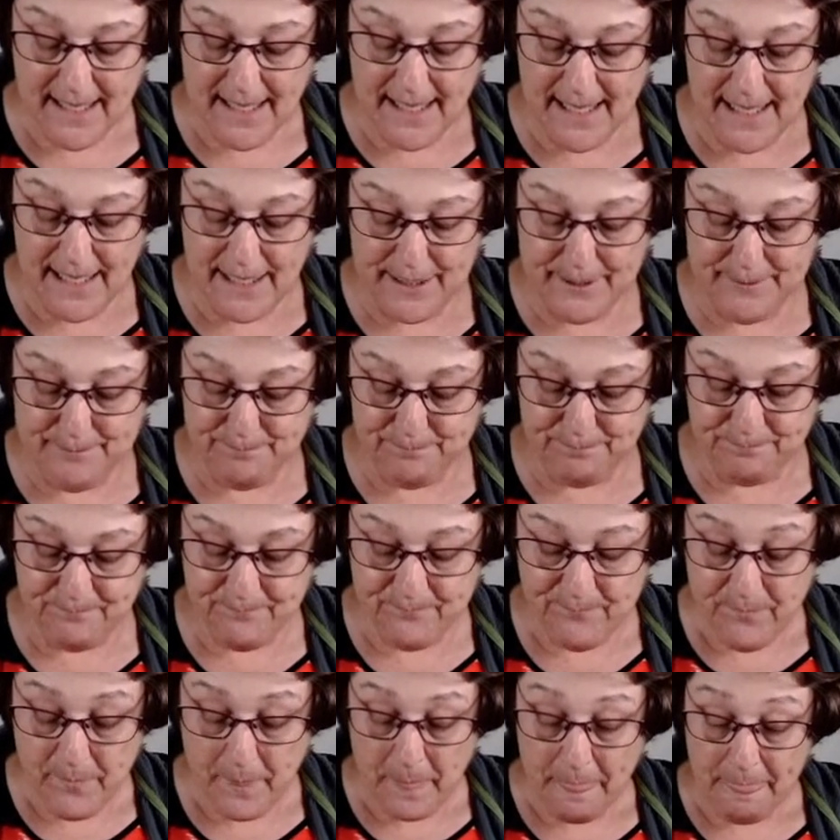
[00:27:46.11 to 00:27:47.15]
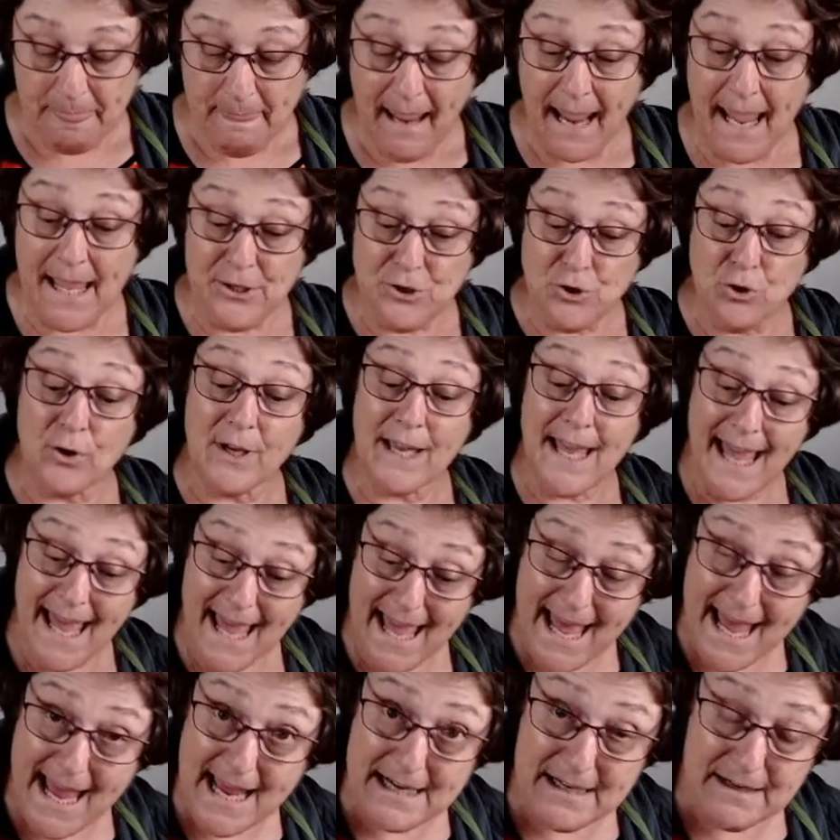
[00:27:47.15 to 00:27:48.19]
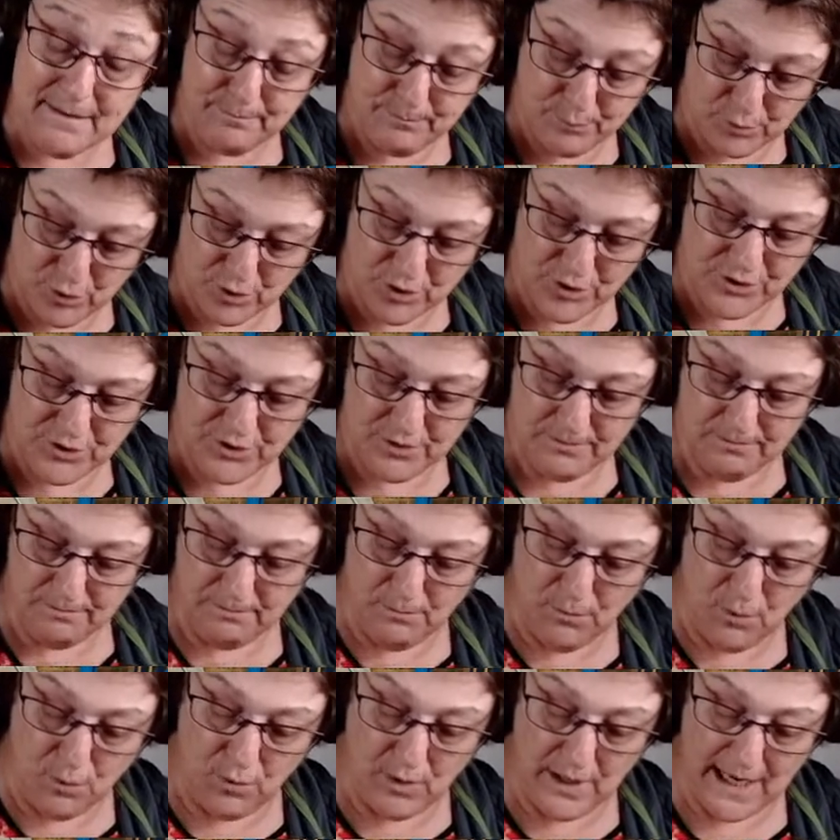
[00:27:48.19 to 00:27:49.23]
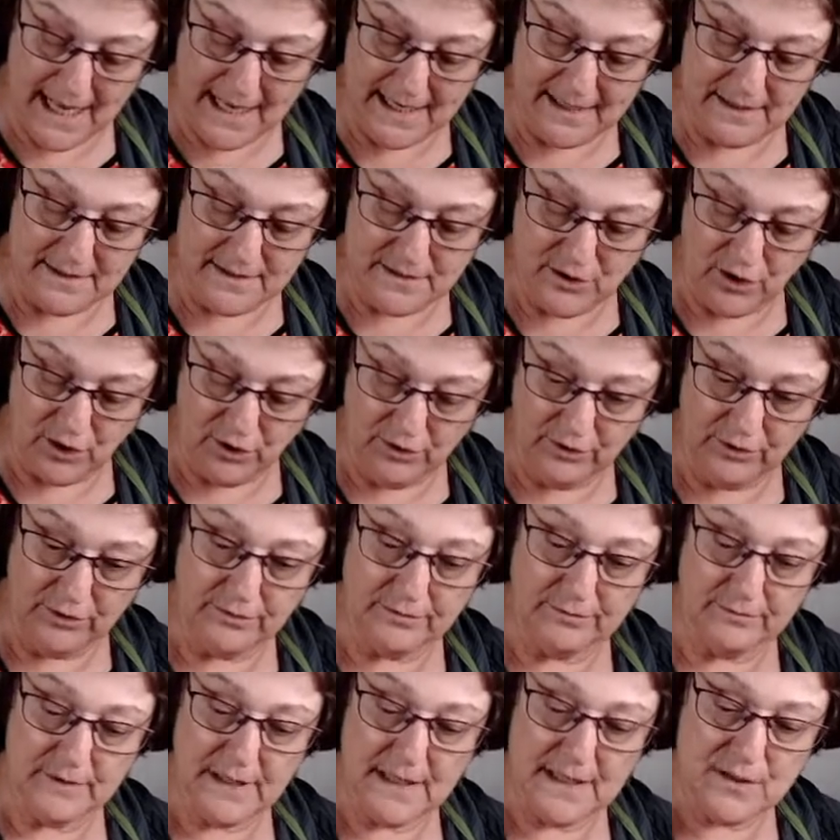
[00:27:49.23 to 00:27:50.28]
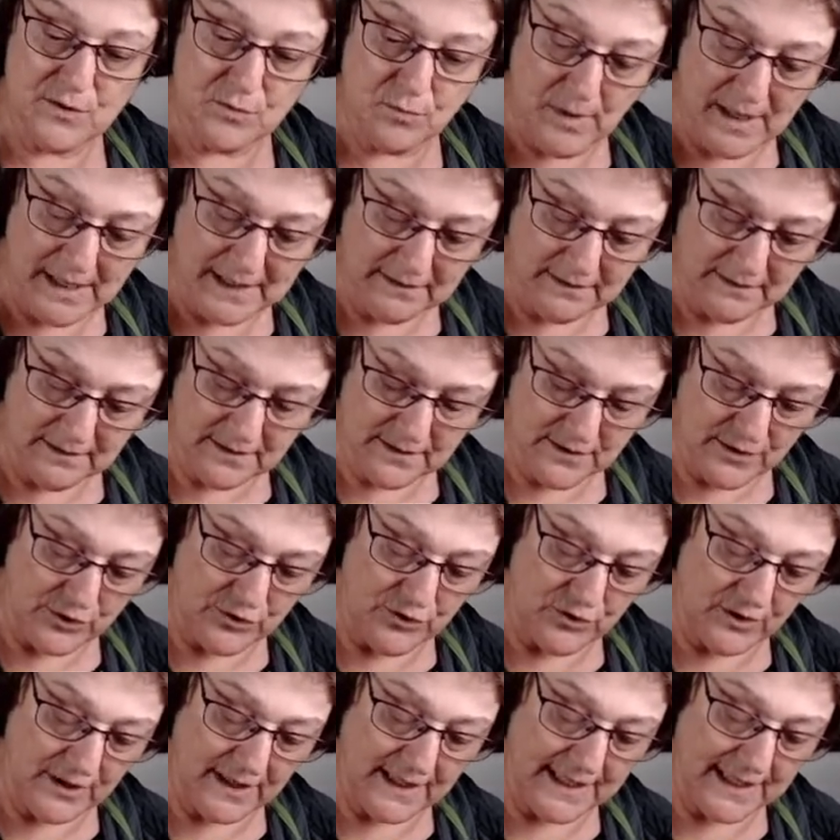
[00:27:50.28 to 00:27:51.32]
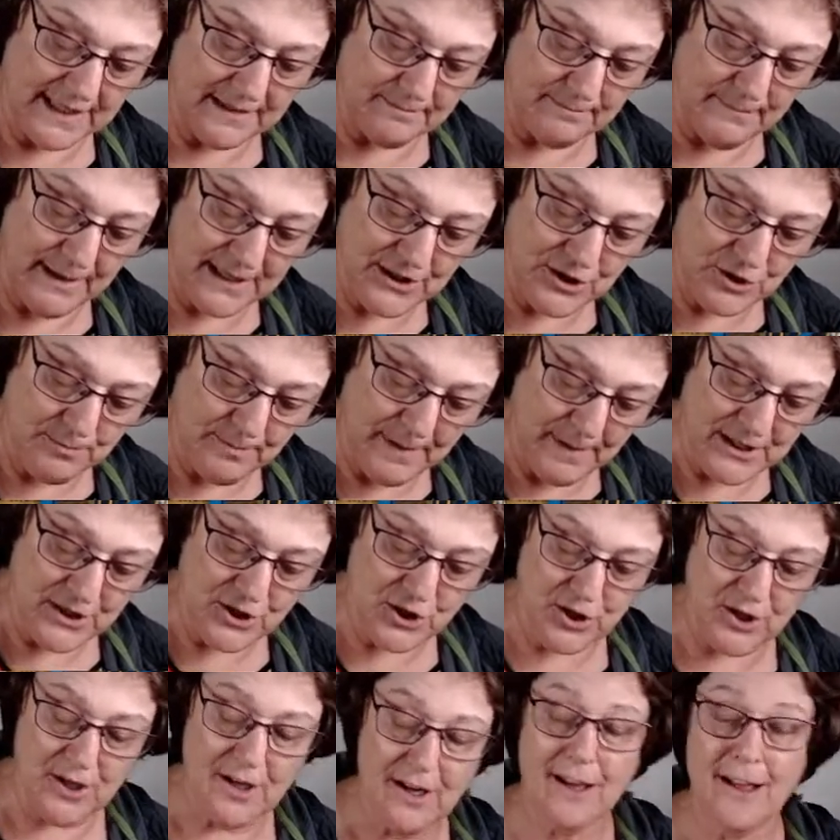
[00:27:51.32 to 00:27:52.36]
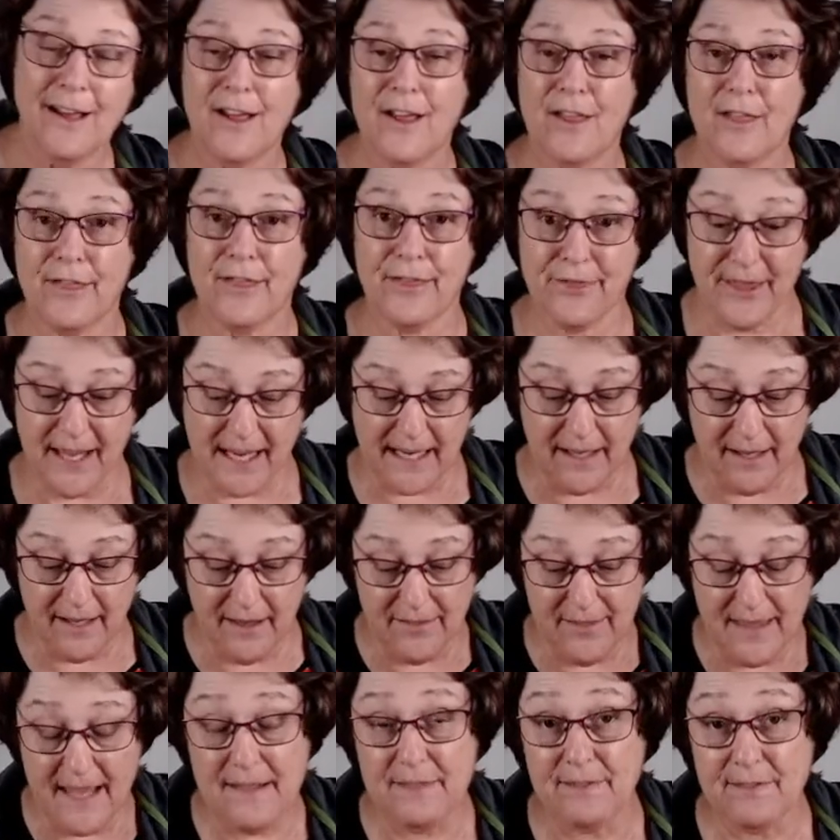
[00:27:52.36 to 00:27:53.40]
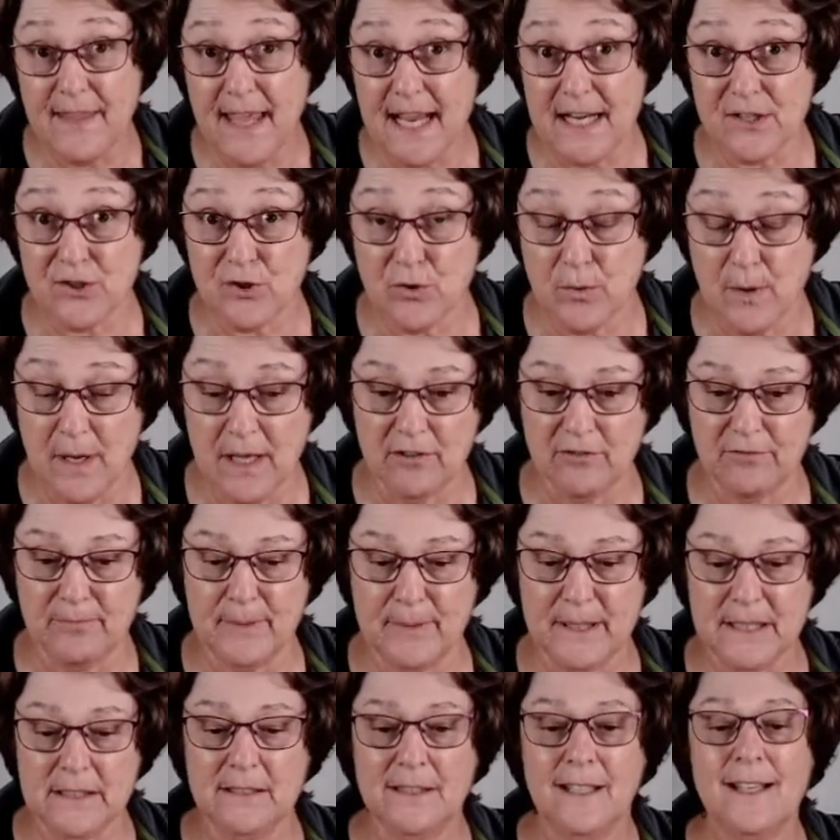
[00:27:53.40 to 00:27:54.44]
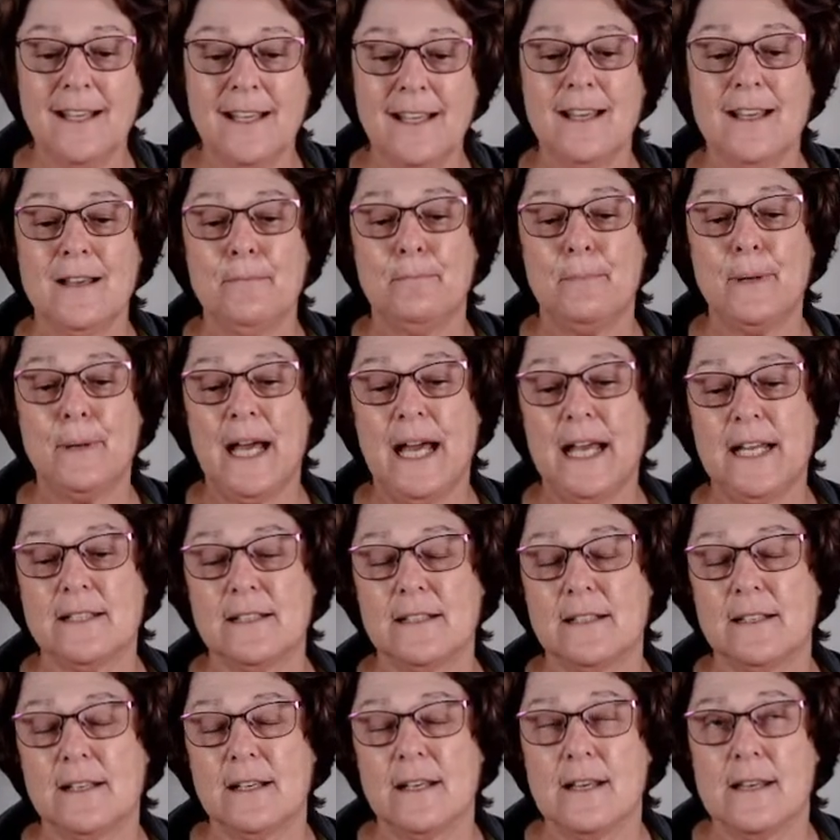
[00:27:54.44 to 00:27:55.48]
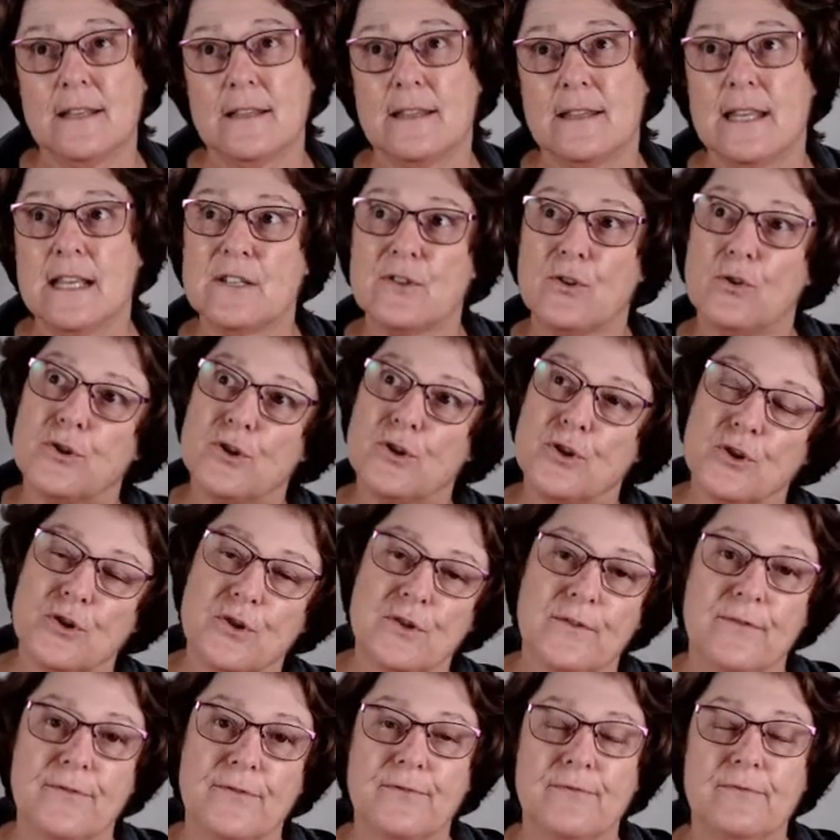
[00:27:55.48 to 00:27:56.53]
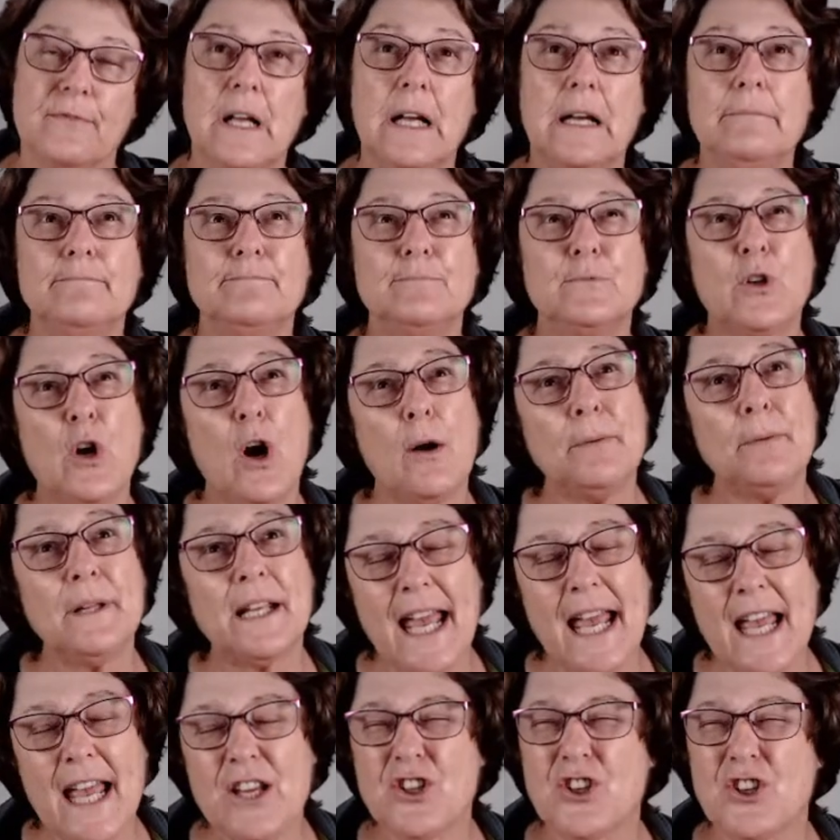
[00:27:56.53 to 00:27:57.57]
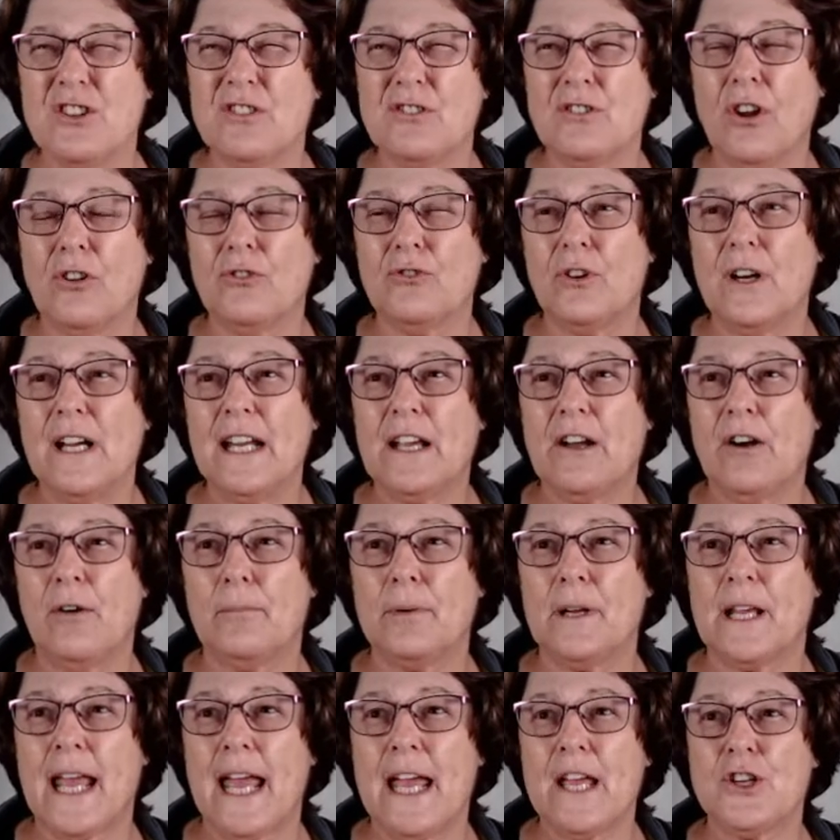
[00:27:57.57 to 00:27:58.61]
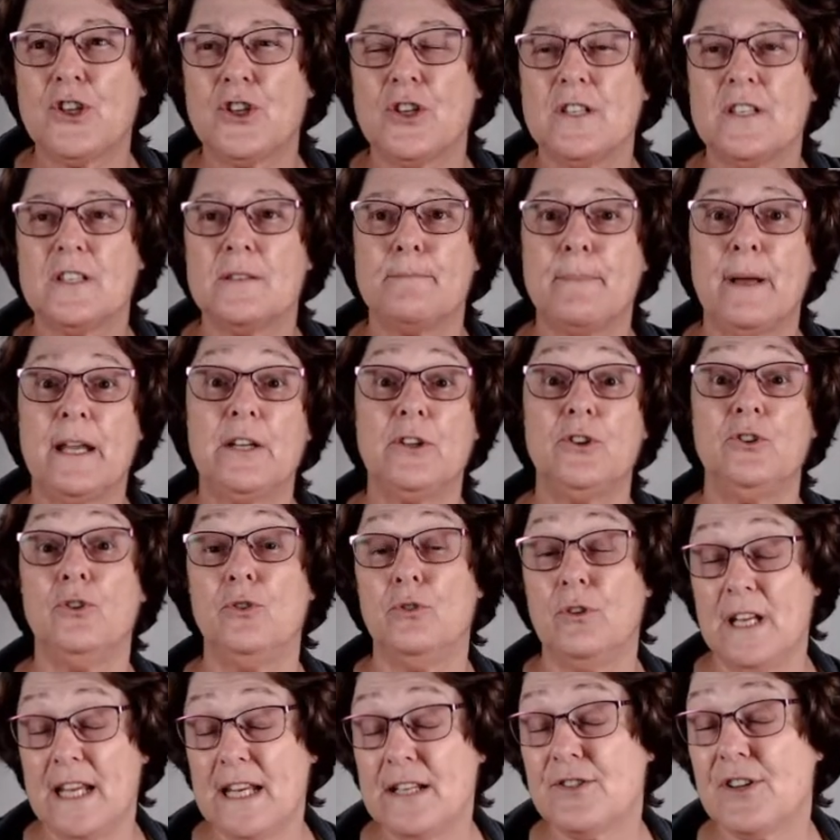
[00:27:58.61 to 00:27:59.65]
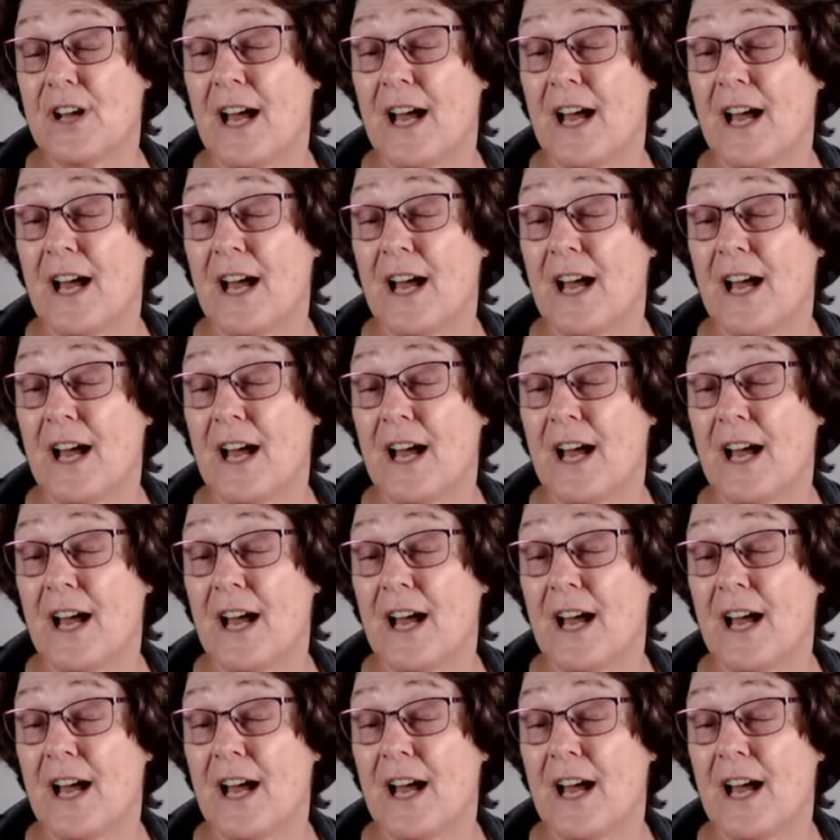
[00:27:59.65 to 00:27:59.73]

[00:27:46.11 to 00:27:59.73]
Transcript: And you can put more layers on as well, so you can get much, much thicker than that 12 mil, but there's all sorts of not really complications, but you need to